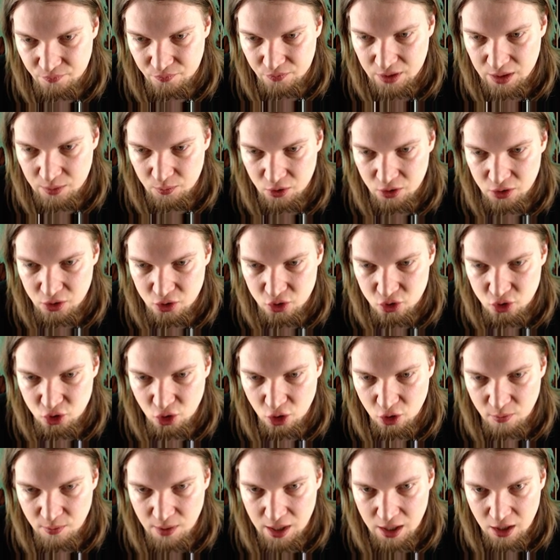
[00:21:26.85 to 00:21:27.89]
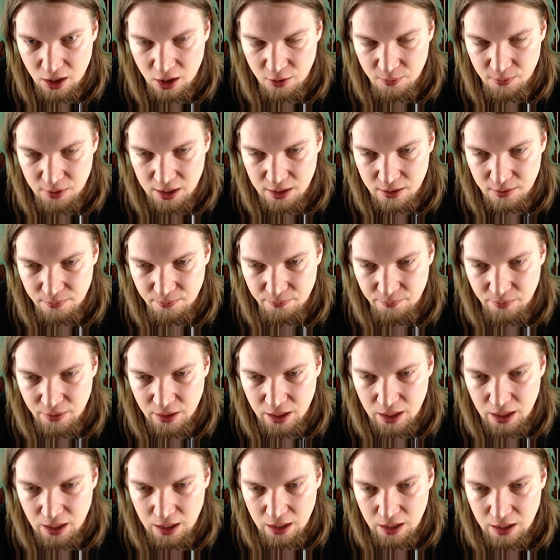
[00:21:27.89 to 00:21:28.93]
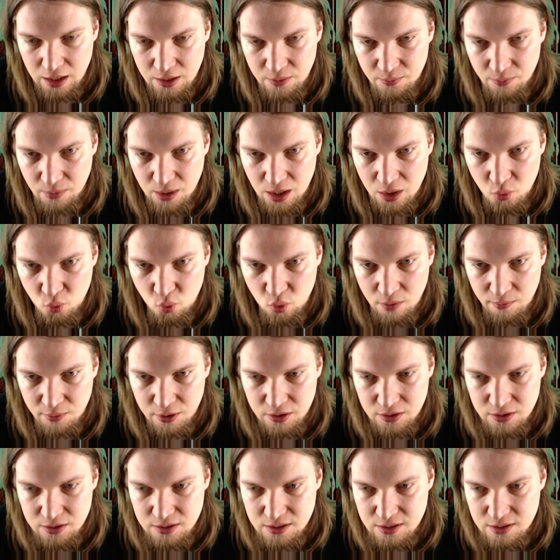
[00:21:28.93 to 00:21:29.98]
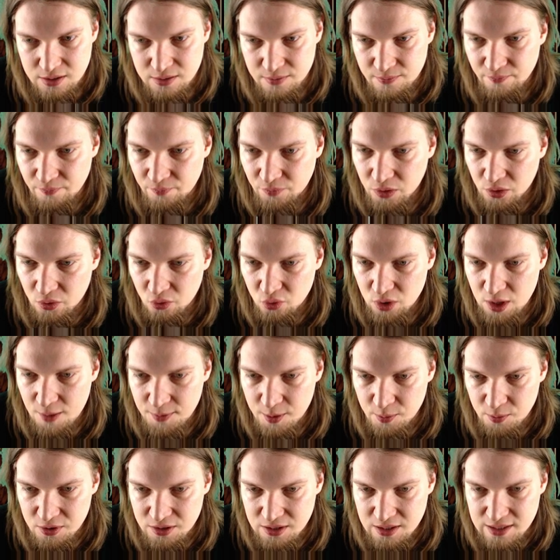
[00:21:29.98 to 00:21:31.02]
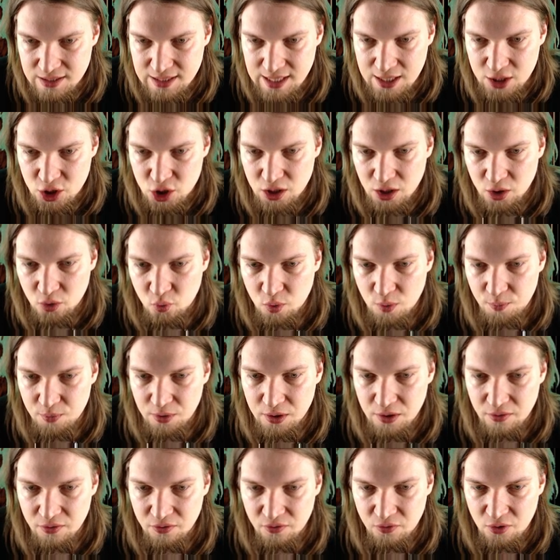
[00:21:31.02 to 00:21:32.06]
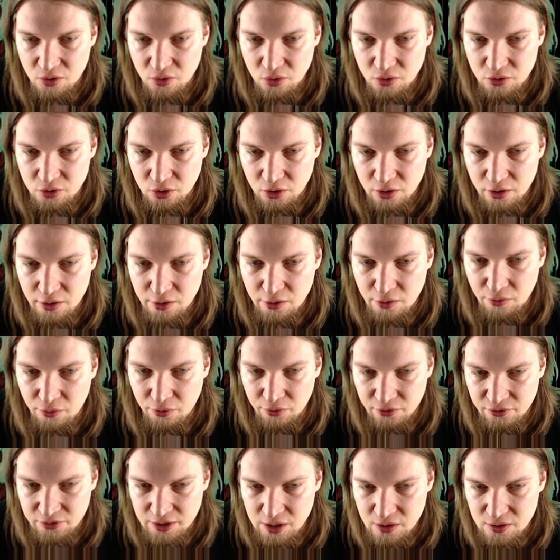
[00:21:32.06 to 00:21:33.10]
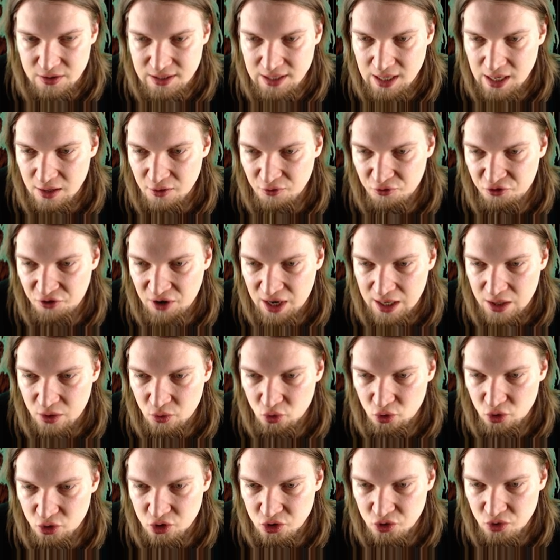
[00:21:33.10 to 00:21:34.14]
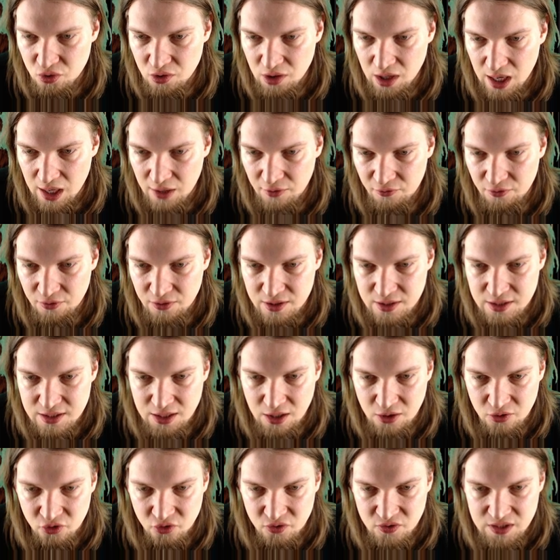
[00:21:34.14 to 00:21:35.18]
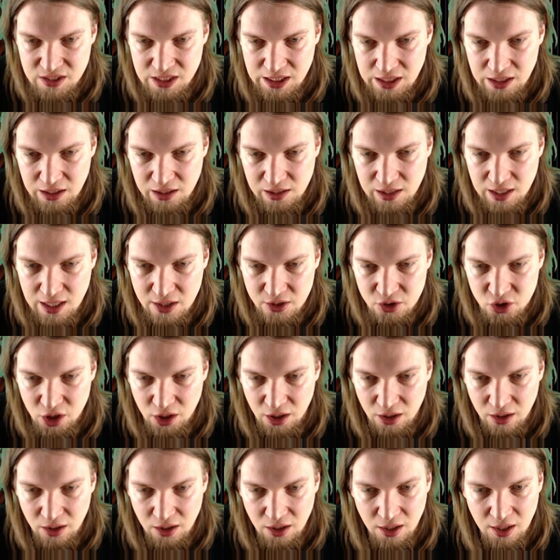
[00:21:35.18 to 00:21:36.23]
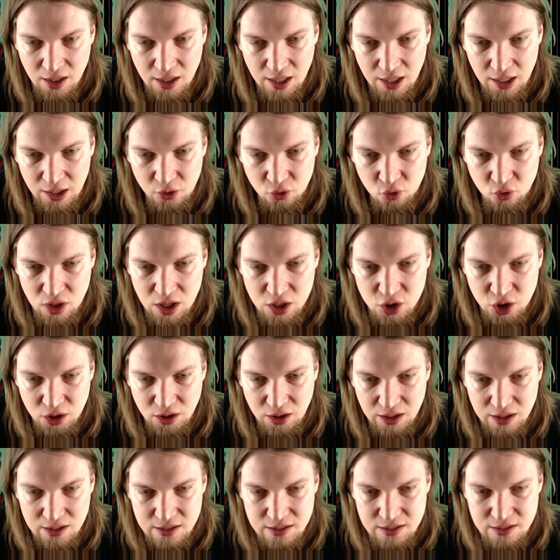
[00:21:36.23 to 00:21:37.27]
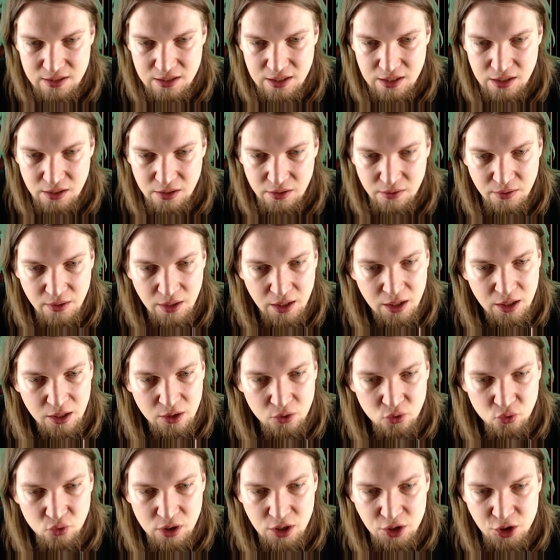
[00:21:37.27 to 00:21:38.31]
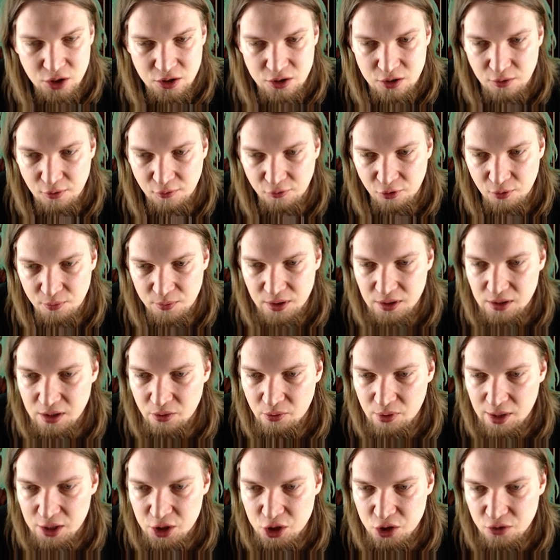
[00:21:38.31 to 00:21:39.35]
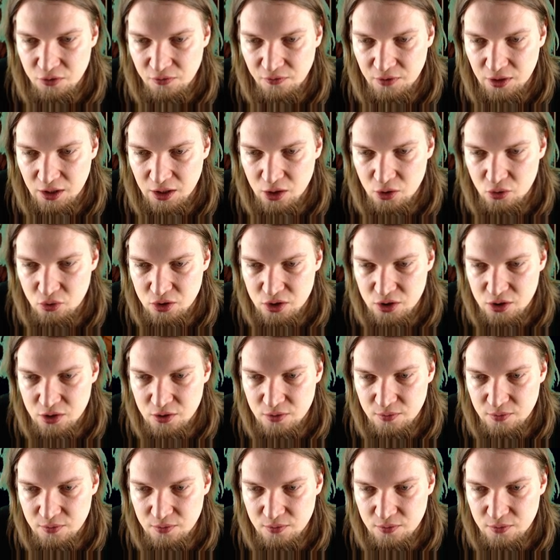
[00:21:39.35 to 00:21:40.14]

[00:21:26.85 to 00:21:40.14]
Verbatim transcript: I'm gonna don my armor and my weapons. You grab the most essential equipment and throw on your clothes. Outside, a fire roars to life, and the sounds of steel clashing and uh, crashing against steel reaches you from the direction of the coast.